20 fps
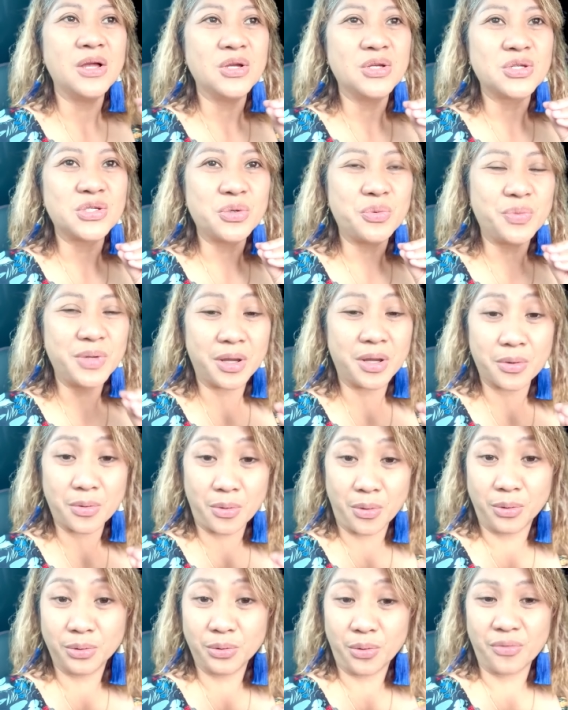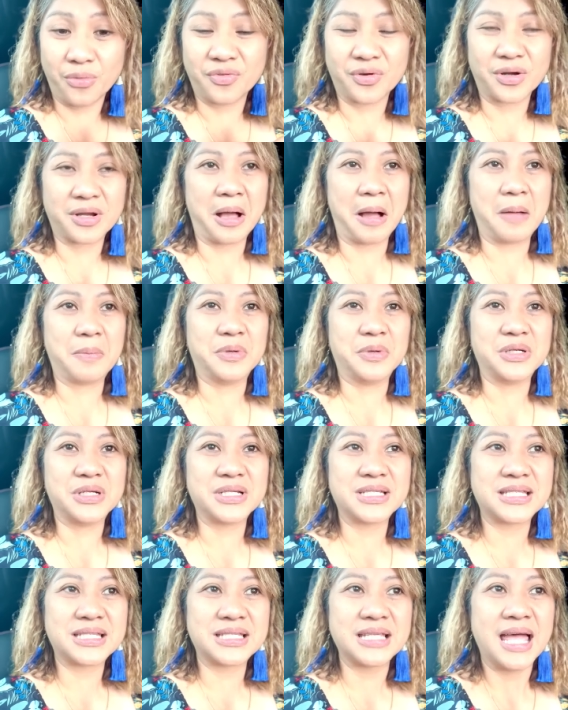So we are all
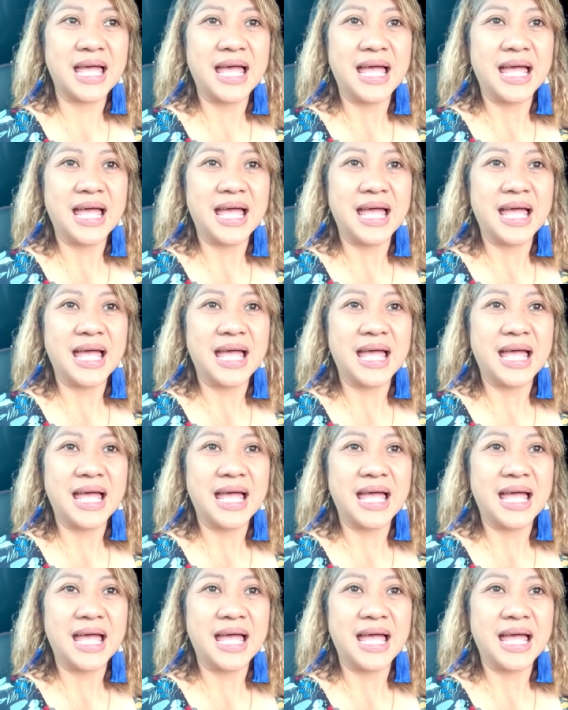overcomers.